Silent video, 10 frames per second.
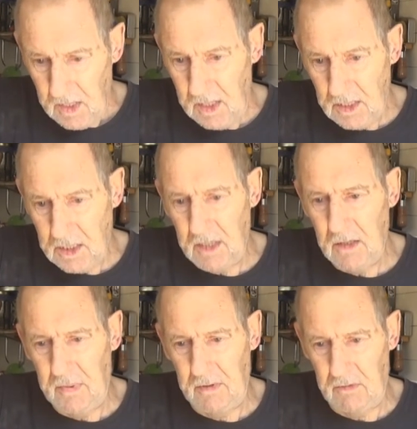it's
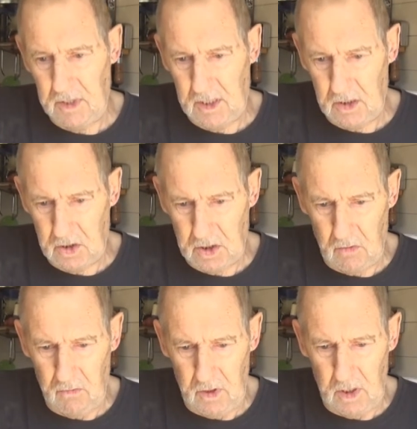getting a bit ridiculous. So
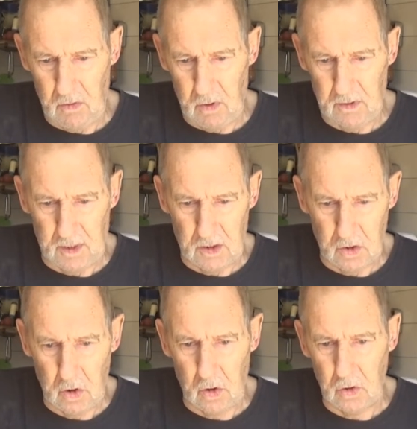really well done.
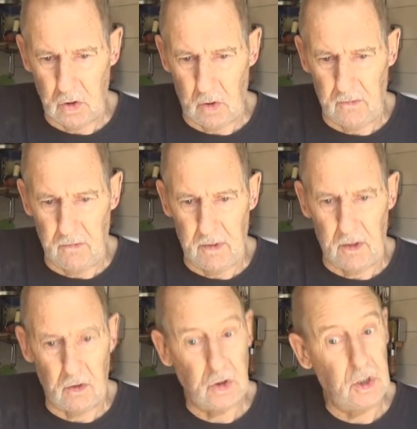I got on top of them,
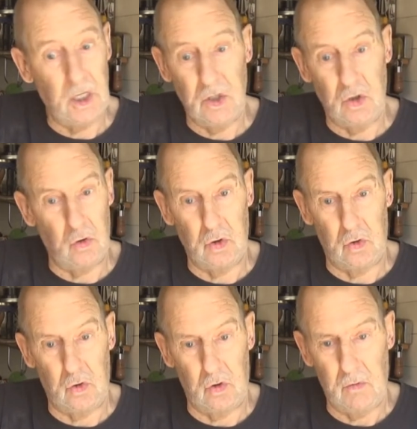and I still enjoy
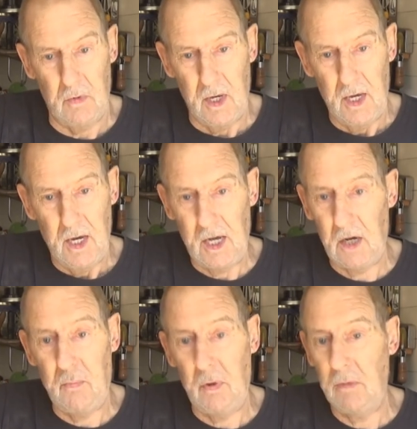doing them, and
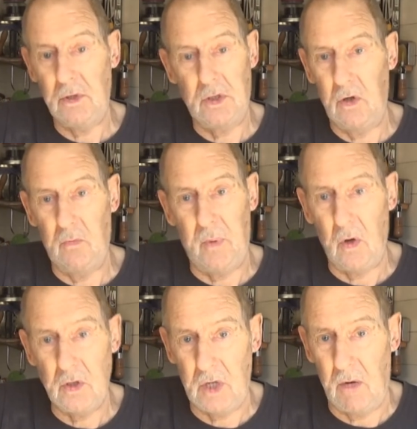I'll probably still
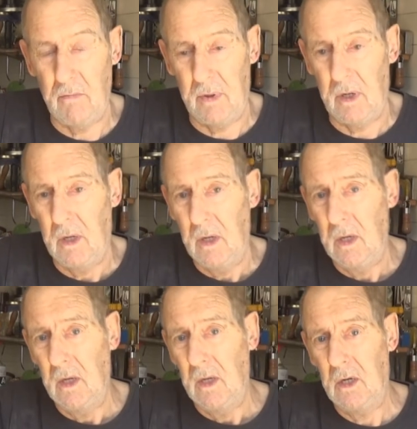buy some, but
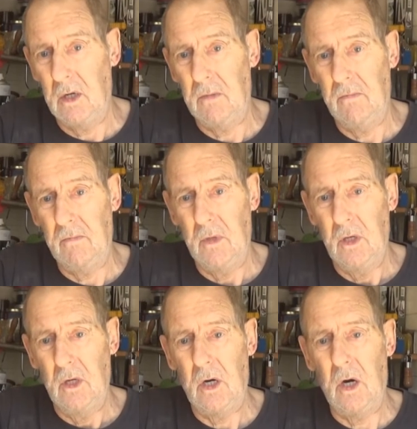
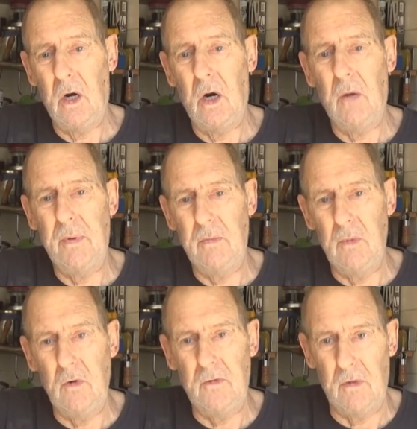I'll be
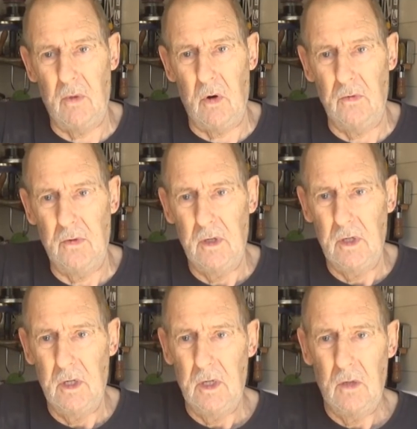moving them on
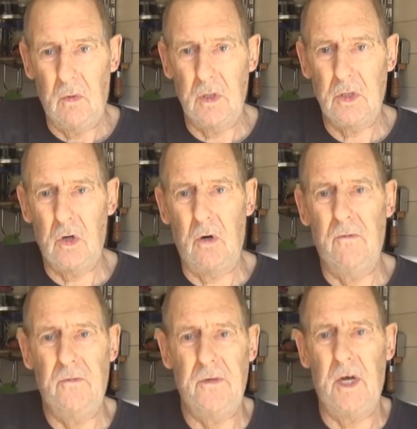once
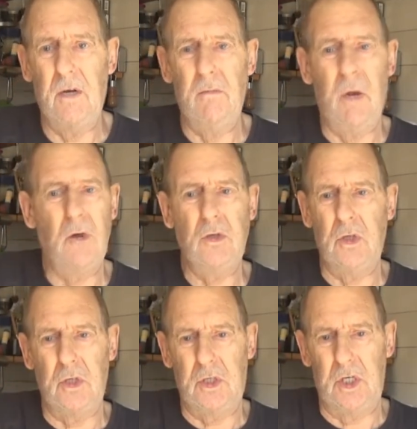I've done them. Most
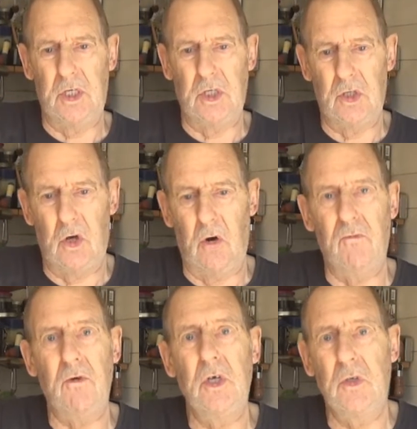of the tins I've
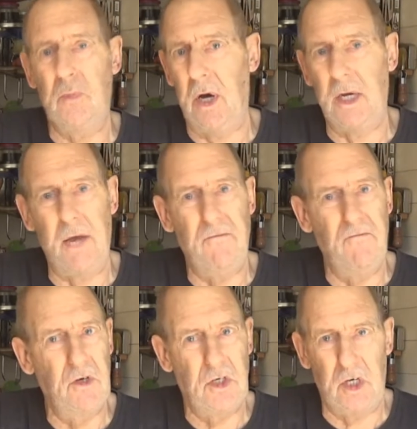resprayed
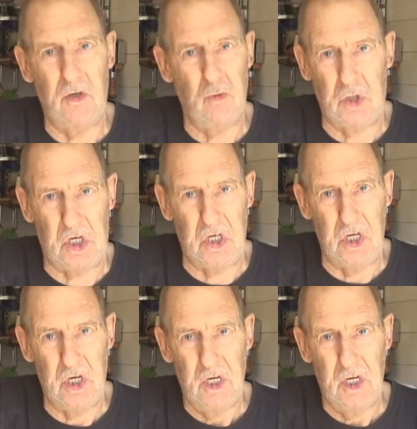every single tin